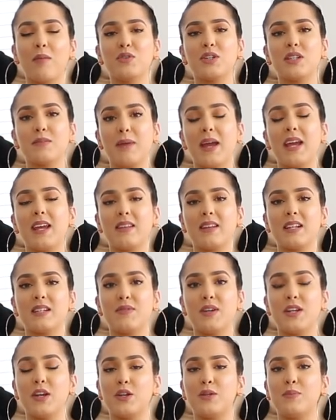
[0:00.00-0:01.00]
I'm just making this
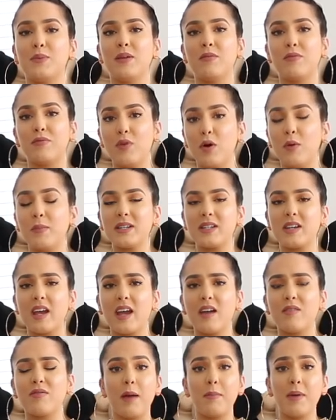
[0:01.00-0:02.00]
video to be
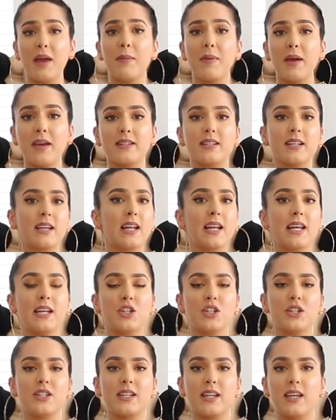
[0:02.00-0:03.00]
informative. I'm here basically
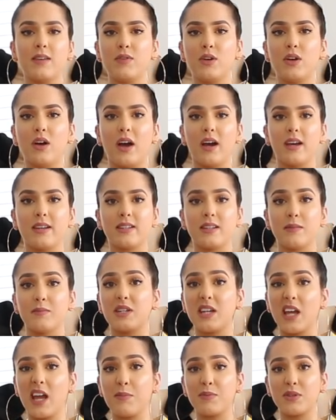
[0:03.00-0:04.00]
just to give you guys some
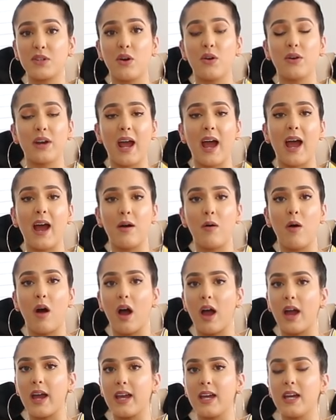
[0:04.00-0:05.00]
tips on how
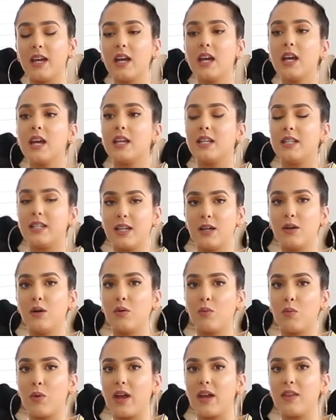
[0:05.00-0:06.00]
I
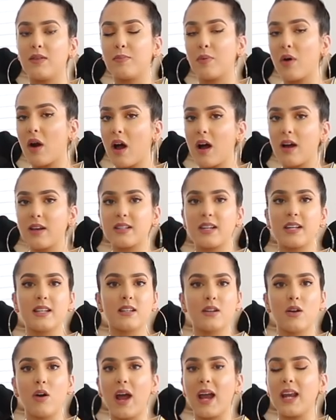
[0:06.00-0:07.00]
deal with bras.
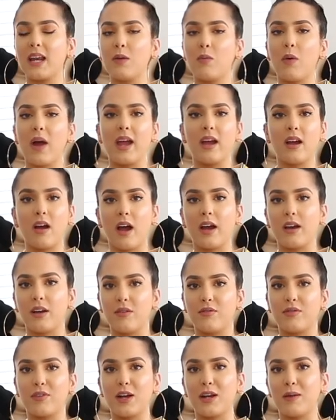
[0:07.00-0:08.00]
It's not any way
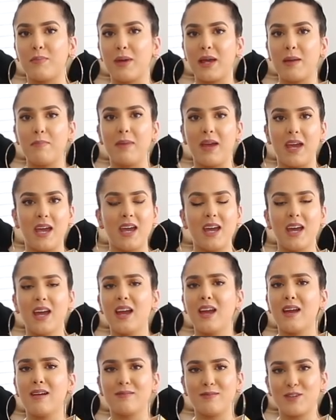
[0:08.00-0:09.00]
kind of going to be
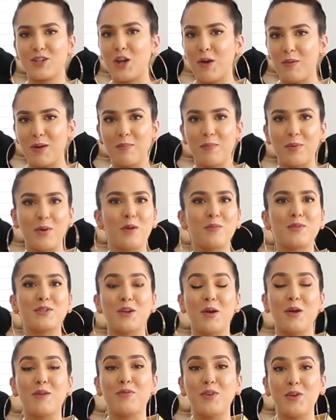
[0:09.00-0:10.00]
me showing boobs.
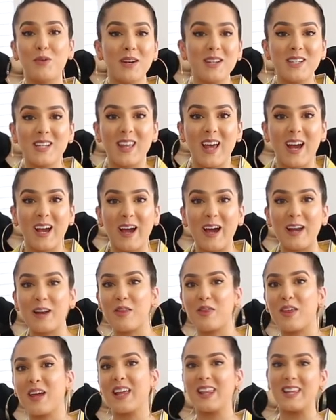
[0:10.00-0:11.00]
So if you're into that
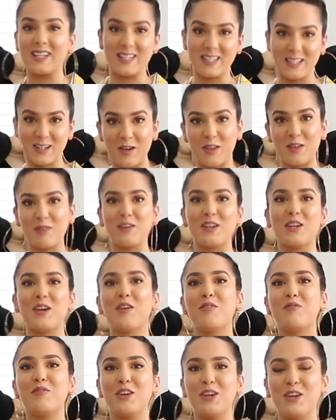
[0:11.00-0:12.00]
kind of thing, this is not the
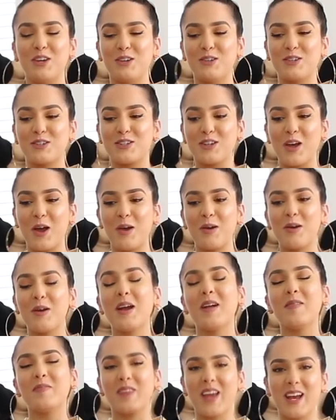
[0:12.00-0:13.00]
video for you. So
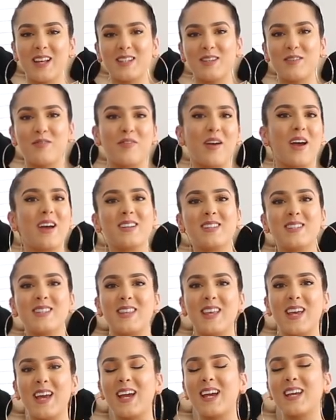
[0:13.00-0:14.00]
that's the
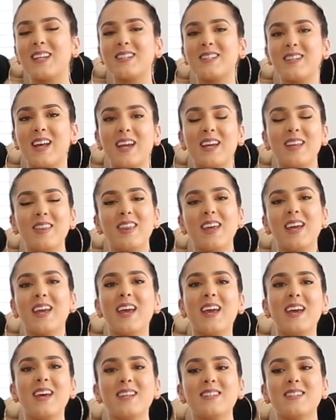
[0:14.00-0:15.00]
first thing. The second
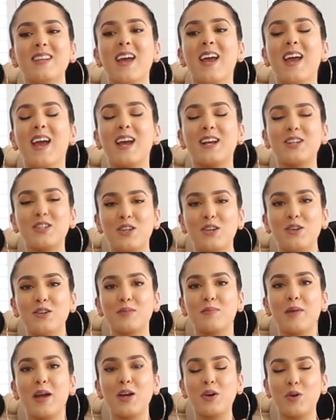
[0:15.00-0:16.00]
thing is,
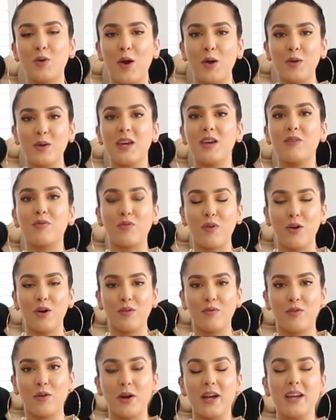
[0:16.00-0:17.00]
excuse my croaky
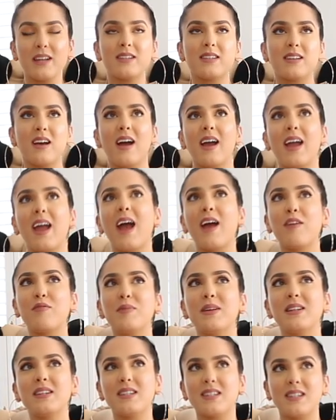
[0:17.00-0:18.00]
frog voice. I have
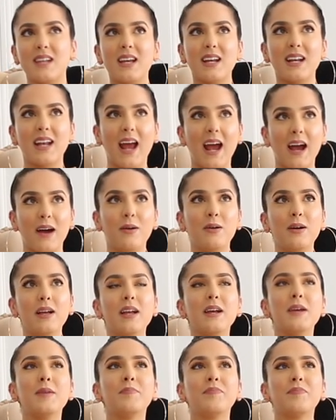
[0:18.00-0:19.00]
been sick now.